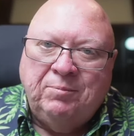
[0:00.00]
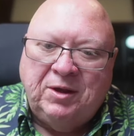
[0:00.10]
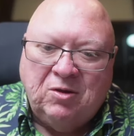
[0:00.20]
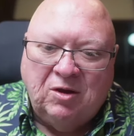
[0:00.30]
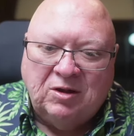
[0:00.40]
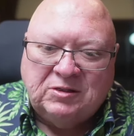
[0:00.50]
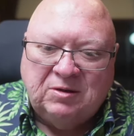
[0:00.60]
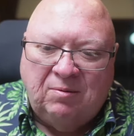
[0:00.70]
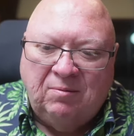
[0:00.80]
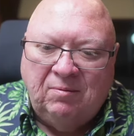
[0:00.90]

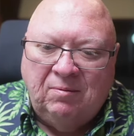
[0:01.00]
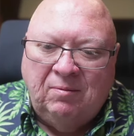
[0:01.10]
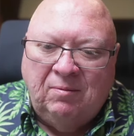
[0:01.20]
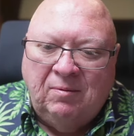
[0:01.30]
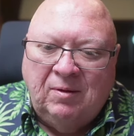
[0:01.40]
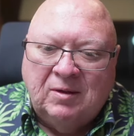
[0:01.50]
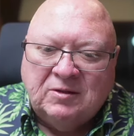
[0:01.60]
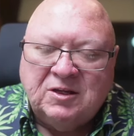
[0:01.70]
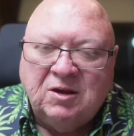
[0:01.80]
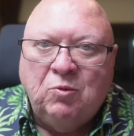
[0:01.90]
Because
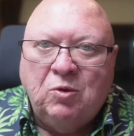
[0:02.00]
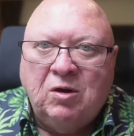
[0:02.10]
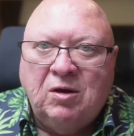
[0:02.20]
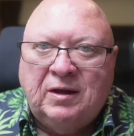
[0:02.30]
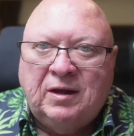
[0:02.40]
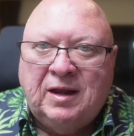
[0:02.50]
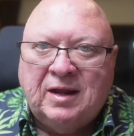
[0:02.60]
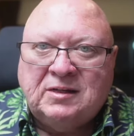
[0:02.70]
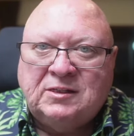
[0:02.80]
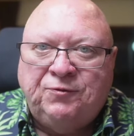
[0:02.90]
somewhere in the
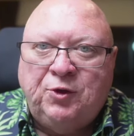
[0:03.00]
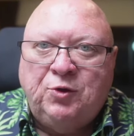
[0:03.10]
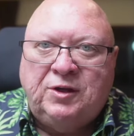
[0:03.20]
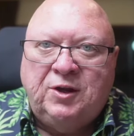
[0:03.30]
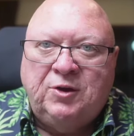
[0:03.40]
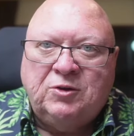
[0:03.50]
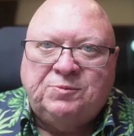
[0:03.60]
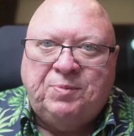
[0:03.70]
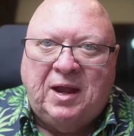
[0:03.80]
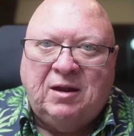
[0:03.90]
next few
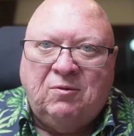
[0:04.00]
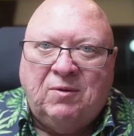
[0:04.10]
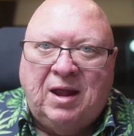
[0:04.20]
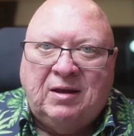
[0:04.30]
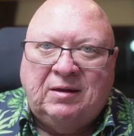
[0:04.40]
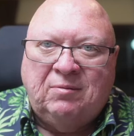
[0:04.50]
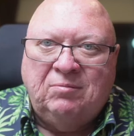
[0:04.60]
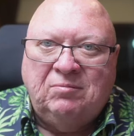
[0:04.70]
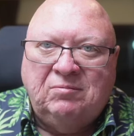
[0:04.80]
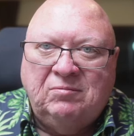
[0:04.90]
years, back around
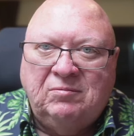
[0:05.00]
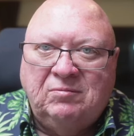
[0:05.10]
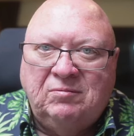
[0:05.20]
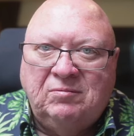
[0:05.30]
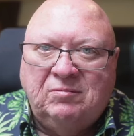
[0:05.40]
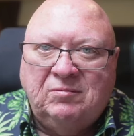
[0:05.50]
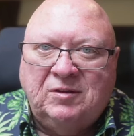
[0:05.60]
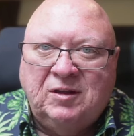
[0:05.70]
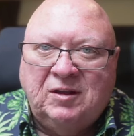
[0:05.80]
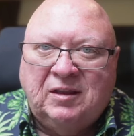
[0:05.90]

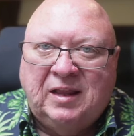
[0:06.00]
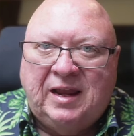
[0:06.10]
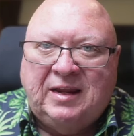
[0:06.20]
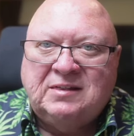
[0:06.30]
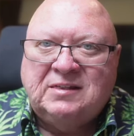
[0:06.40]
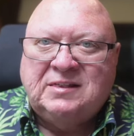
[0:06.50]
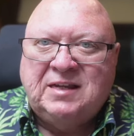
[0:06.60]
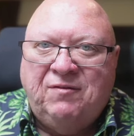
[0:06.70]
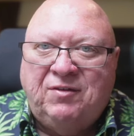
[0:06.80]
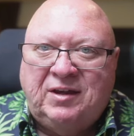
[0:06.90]
the late
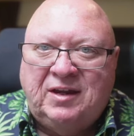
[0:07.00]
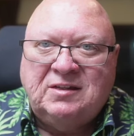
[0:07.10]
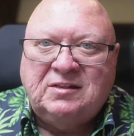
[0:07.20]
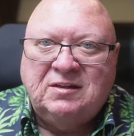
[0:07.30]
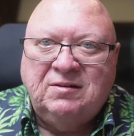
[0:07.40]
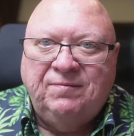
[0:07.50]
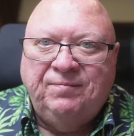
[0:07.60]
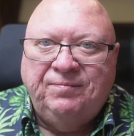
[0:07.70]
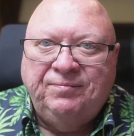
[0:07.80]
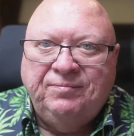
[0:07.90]
70s,
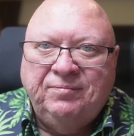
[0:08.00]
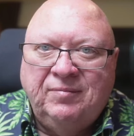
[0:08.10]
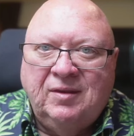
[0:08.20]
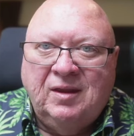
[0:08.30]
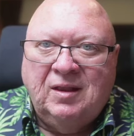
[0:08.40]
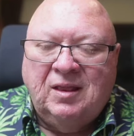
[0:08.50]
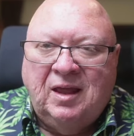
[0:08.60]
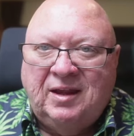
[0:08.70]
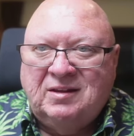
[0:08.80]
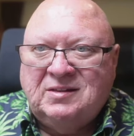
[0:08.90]

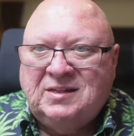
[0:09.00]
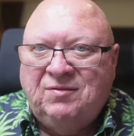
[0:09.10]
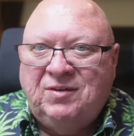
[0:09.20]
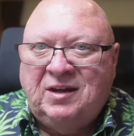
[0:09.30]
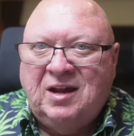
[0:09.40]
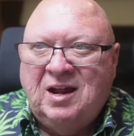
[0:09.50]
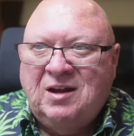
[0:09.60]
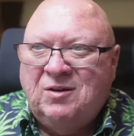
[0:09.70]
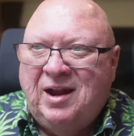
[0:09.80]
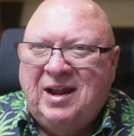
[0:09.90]
like
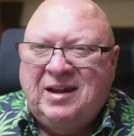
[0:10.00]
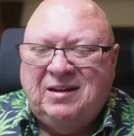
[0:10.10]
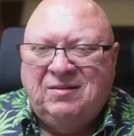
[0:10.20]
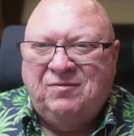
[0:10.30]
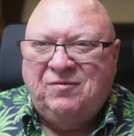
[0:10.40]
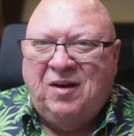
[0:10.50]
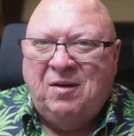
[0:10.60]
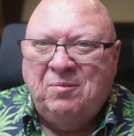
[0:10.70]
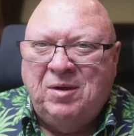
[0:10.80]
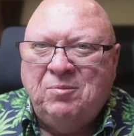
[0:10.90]
79 or 80, if
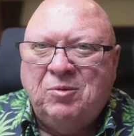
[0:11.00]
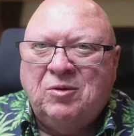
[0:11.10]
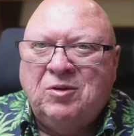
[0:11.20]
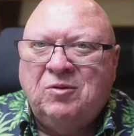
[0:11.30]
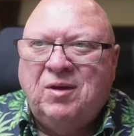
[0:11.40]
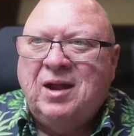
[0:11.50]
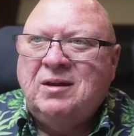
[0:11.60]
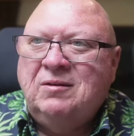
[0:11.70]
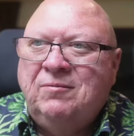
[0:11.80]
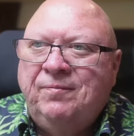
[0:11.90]
I remember
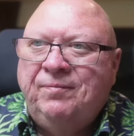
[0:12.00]
correct,